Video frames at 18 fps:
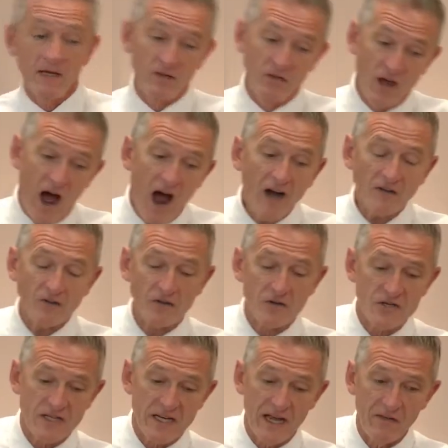Doctor
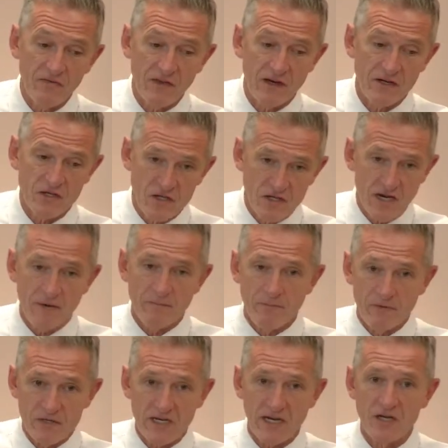said there's a ten
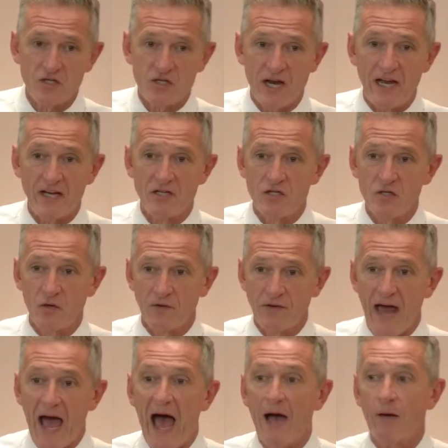percent chance you'll
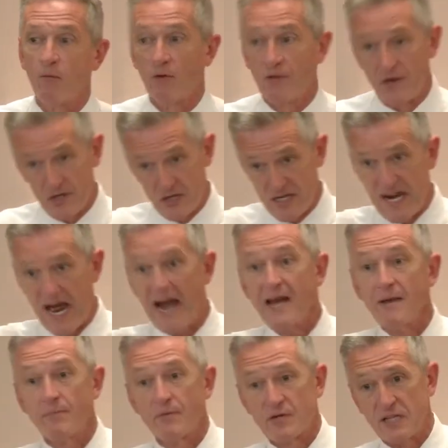die. Well, there's a
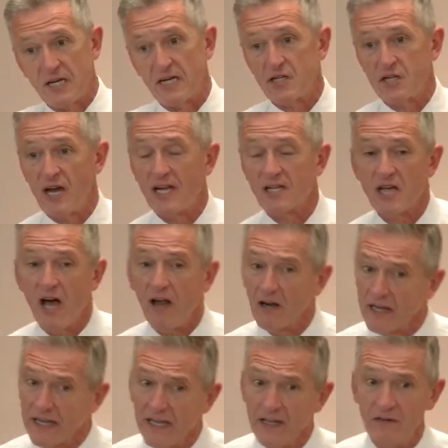ninety percent chance
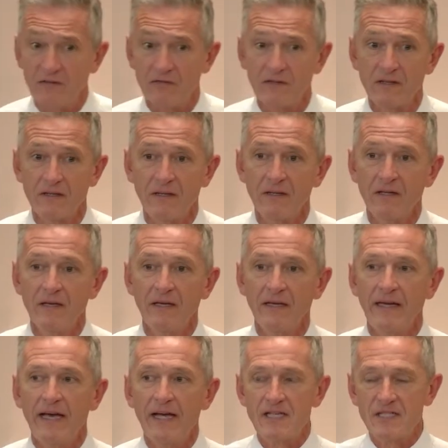I'll live.
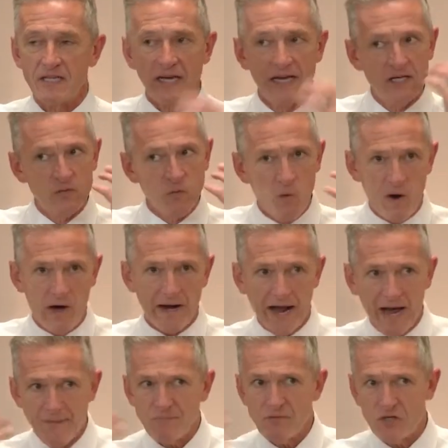It's, it's what
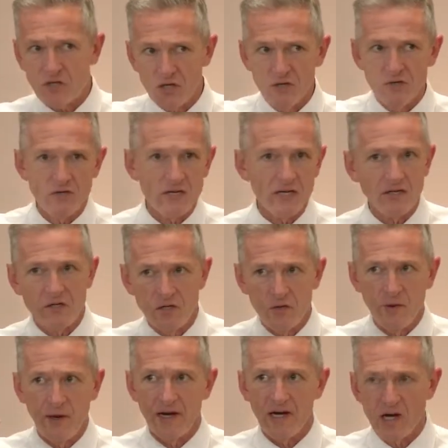I'm choosing
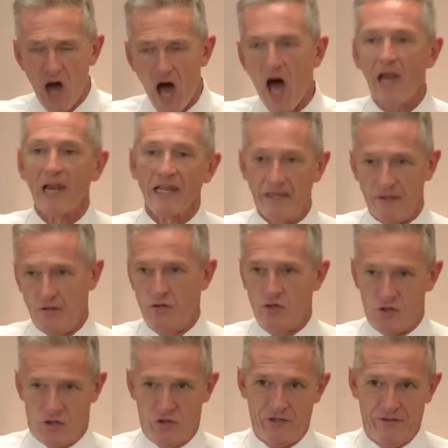to
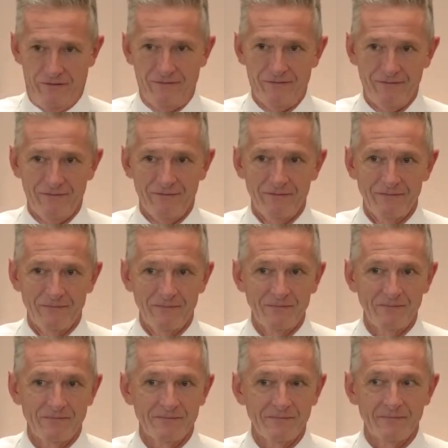acknowledge.
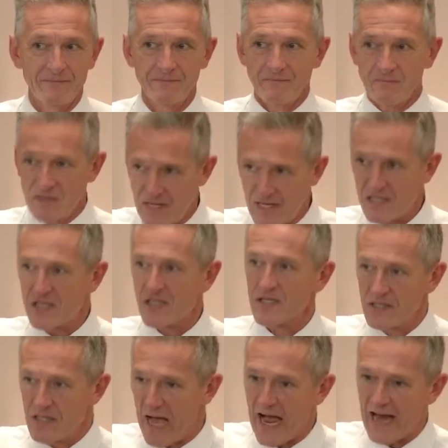This
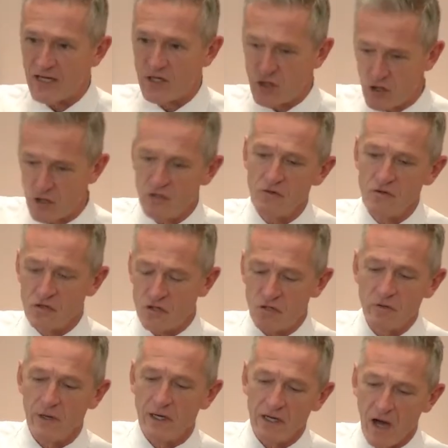is, I choose
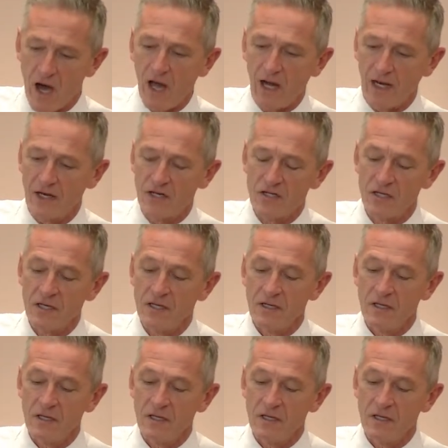to acknowledge.